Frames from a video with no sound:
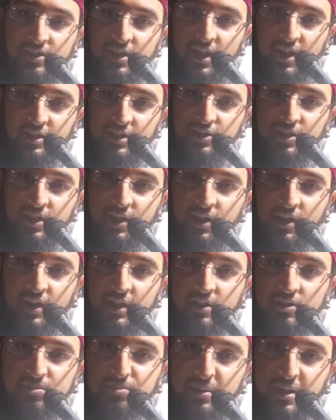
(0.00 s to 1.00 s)

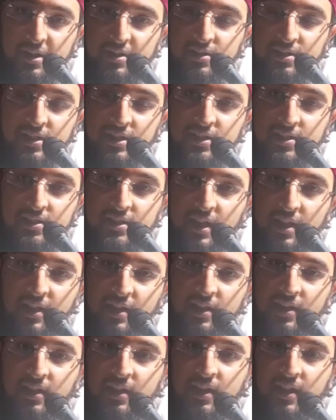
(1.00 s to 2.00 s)
ashara is mercy,
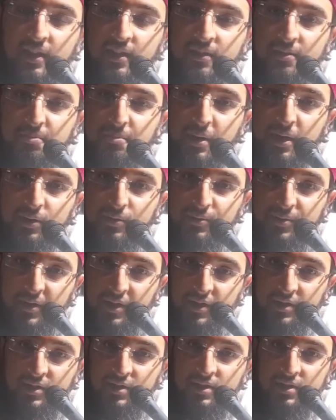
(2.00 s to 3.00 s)
second is
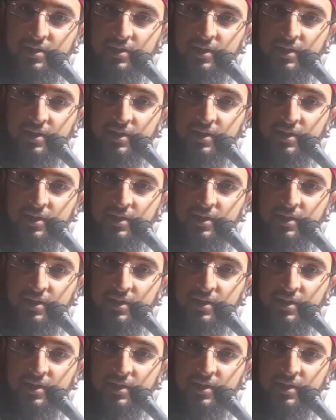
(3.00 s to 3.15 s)
maghfirat,